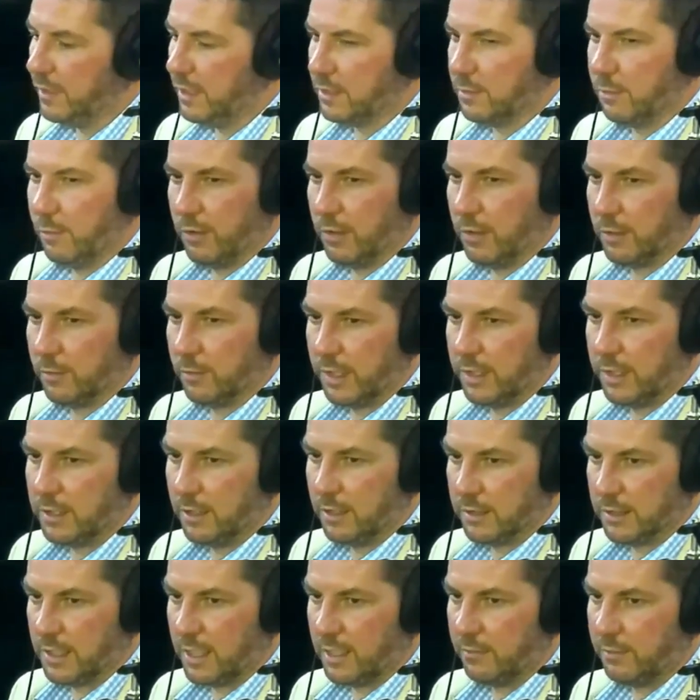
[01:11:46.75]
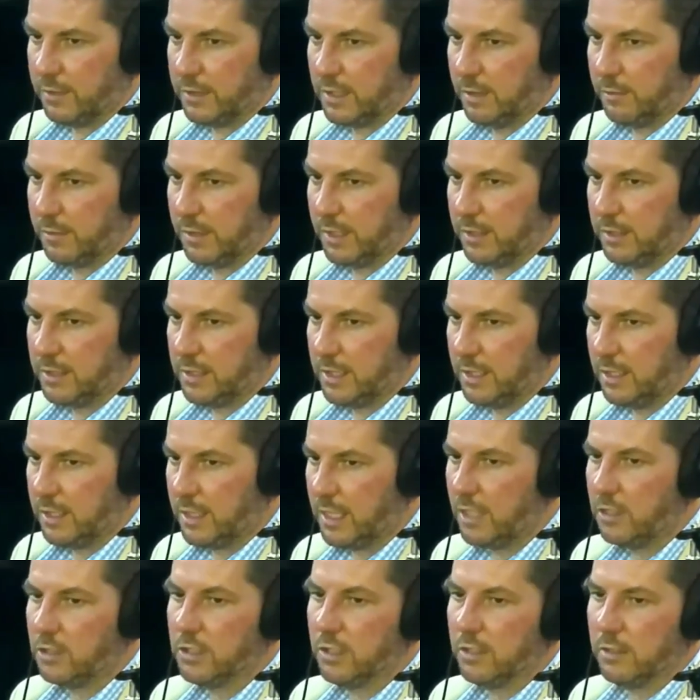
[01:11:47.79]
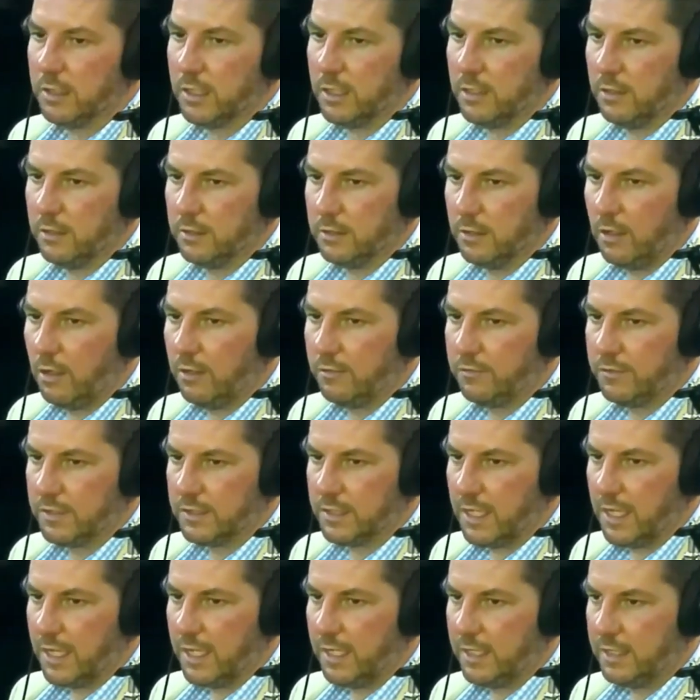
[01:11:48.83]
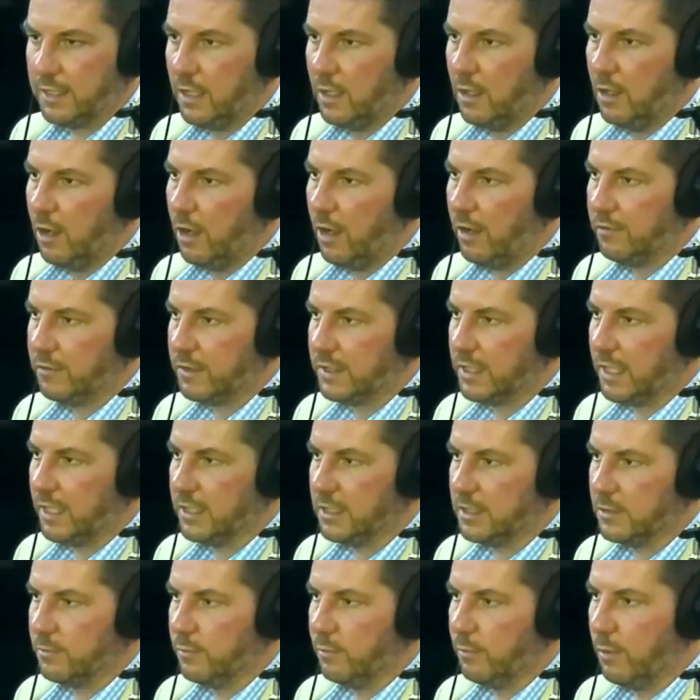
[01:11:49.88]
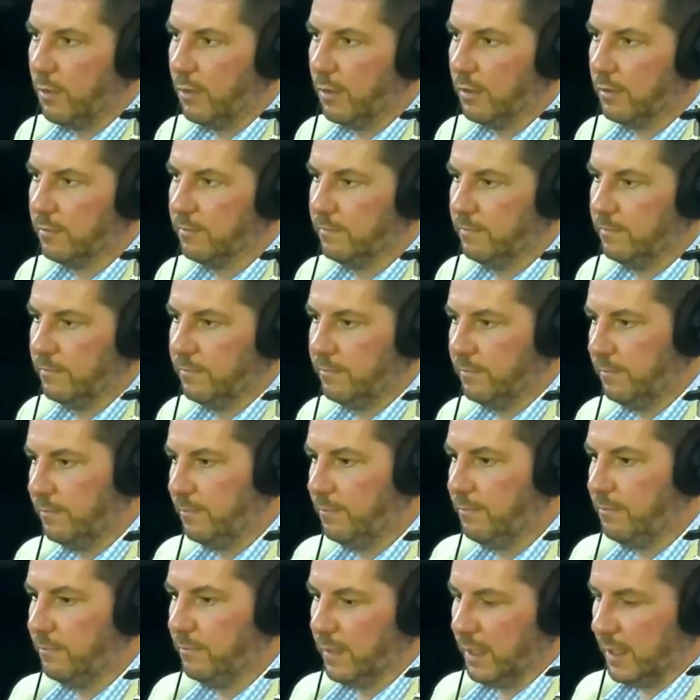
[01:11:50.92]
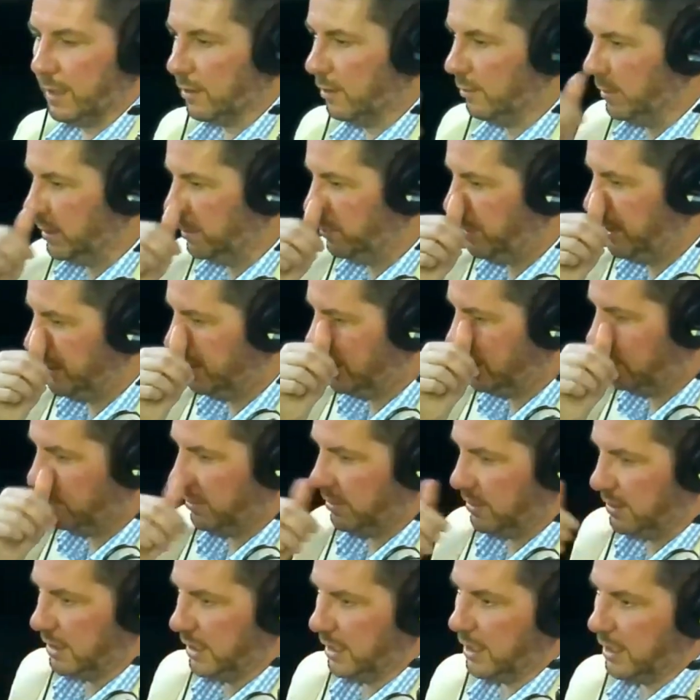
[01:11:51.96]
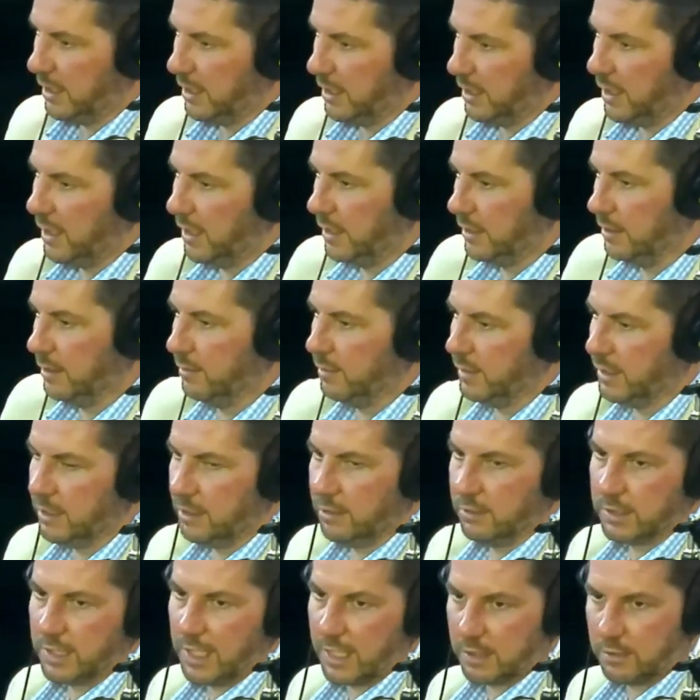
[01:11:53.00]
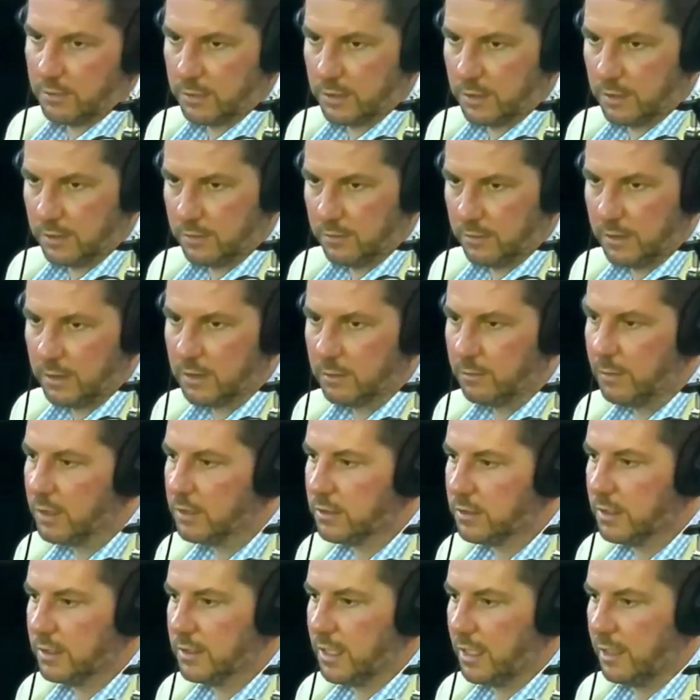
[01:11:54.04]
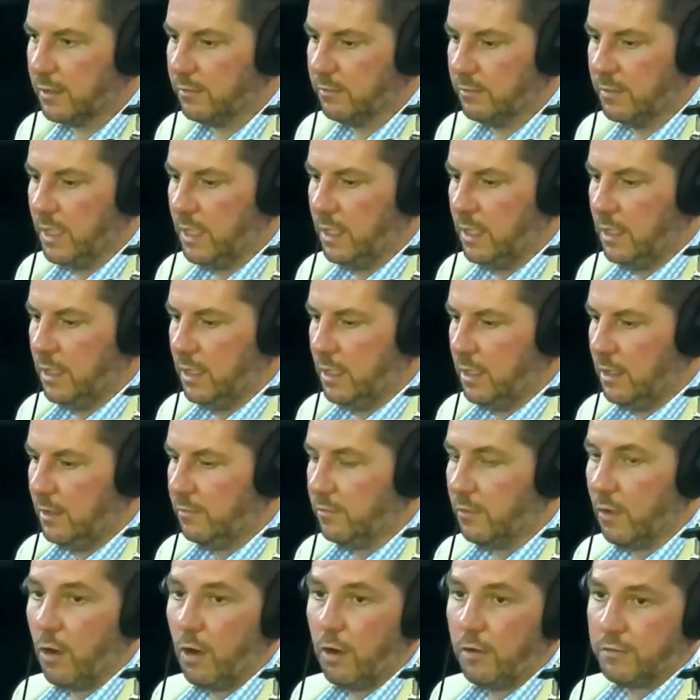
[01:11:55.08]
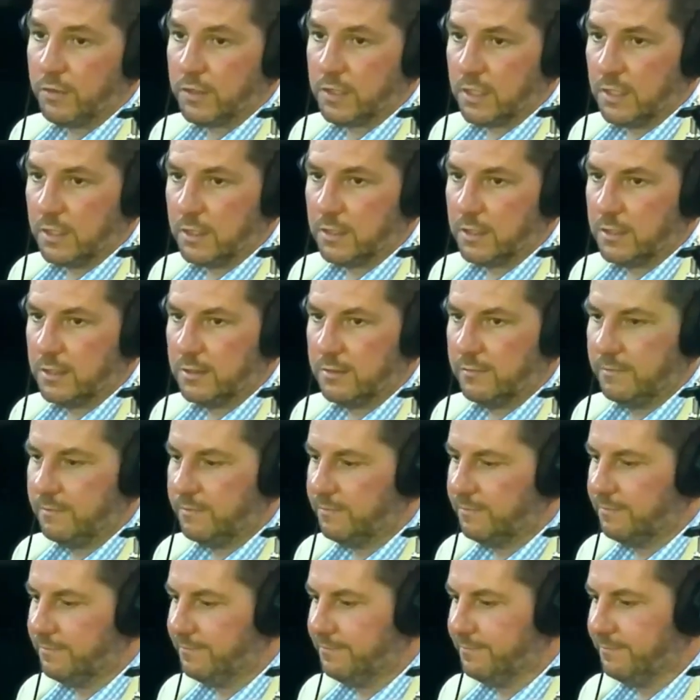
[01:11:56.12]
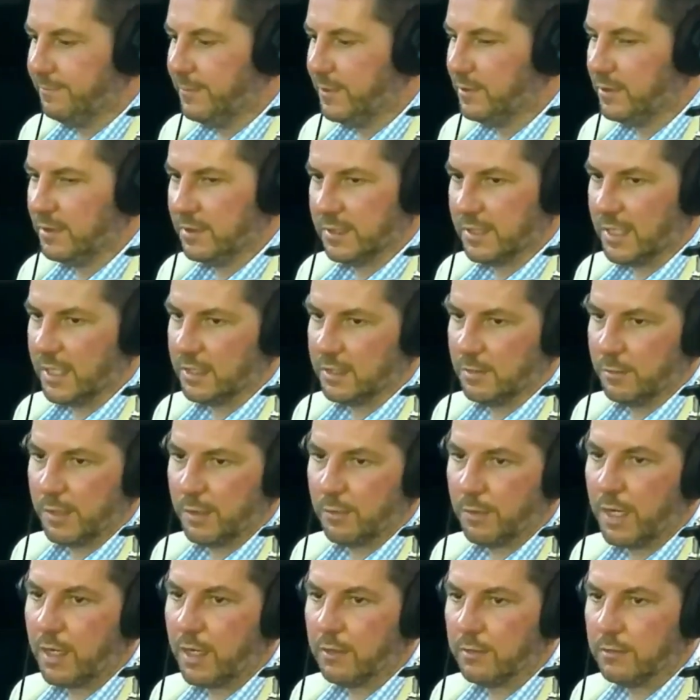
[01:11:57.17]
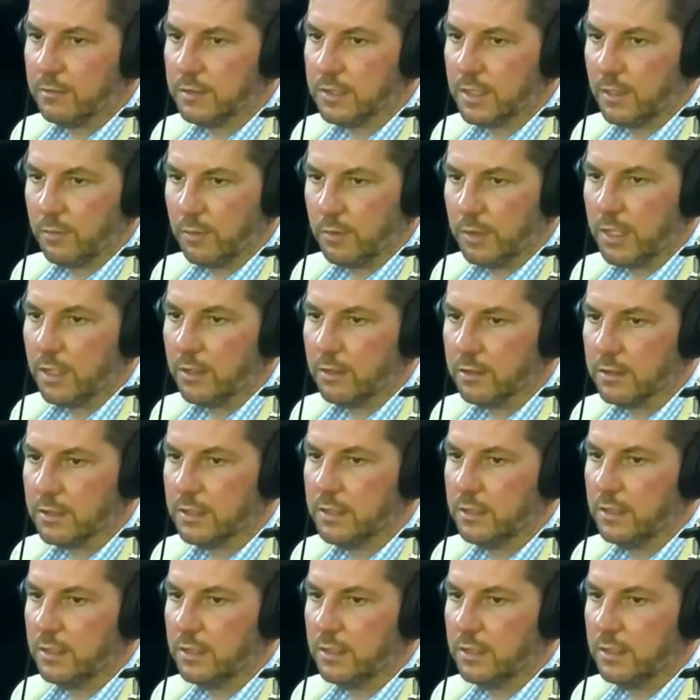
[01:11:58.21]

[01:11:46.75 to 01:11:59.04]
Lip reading: That's more on the retail side. We typically see occasionally I'll get on the office side. Office side is more like almost business where it's like, all right, let me see your tax returns. Because most of the time for offices, most of this guy's been around several years.